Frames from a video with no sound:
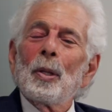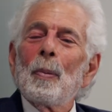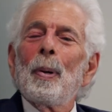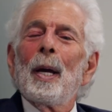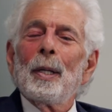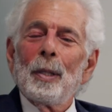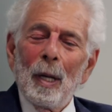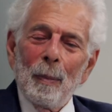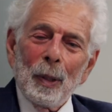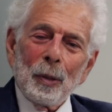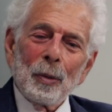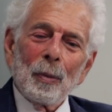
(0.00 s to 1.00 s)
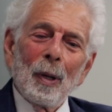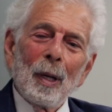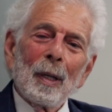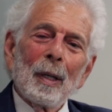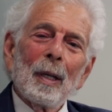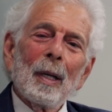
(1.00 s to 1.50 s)
the pandemic
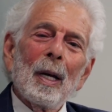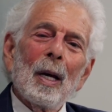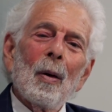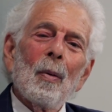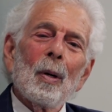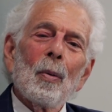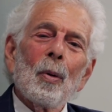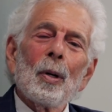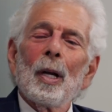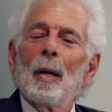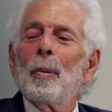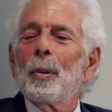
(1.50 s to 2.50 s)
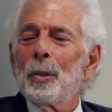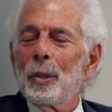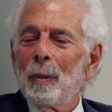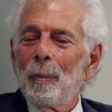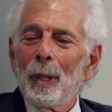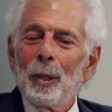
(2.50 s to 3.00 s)
struck and we weren't able to
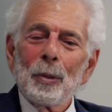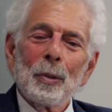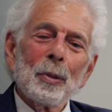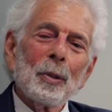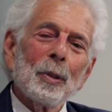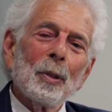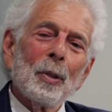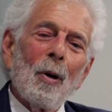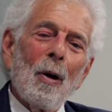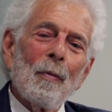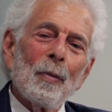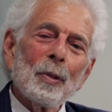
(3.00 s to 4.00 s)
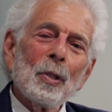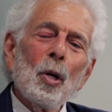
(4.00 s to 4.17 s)
see patients in the office,